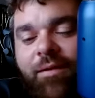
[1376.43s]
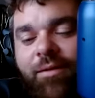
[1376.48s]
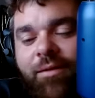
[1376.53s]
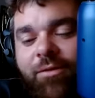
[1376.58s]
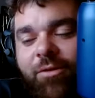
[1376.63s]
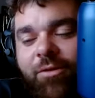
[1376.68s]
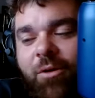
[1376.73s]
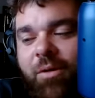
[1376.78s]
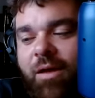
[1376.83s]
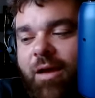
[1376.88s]

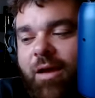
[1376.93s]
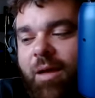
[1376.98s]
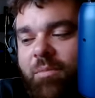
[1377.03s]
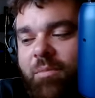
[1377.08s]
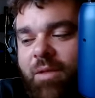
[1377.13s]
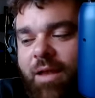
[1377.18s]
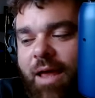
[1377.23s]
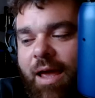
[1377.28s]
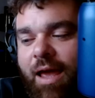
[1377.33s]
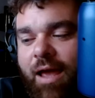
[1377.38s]
So he come
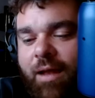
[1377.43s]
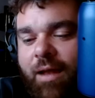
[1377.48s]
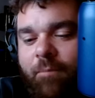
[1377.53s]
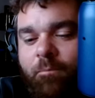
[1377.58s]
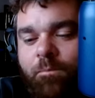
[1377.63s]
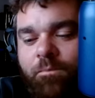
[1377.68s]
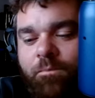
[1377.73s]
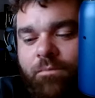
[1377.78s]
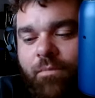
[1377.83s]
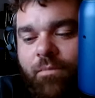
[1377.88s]
today, and
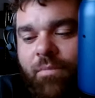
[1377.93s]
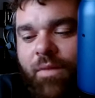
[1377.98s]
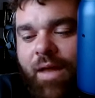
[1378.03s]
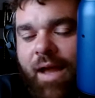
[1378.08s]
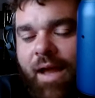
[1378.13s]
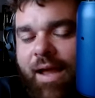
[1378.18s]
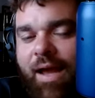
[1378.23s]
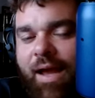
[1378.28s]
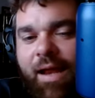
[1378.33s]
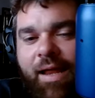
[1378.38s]

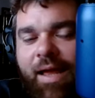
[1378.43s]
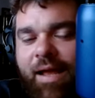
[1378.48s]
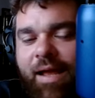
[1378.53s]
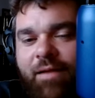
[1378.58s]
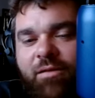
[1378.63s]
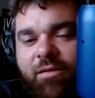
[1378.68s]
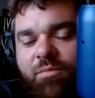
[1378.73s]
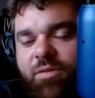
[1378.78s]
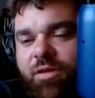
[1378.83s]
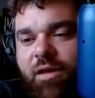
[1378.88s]
I kind of
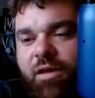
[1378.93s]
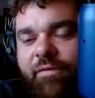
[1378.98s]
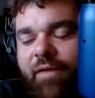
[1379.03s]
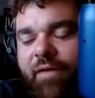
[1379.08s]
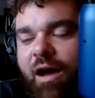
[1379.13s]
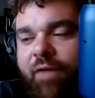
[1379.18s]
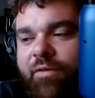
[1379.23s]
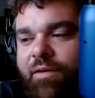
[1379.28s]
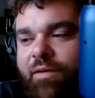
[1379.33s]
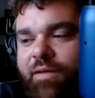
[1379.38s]
yanked some stuff
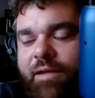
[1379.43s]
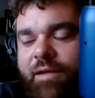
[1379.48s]
off of it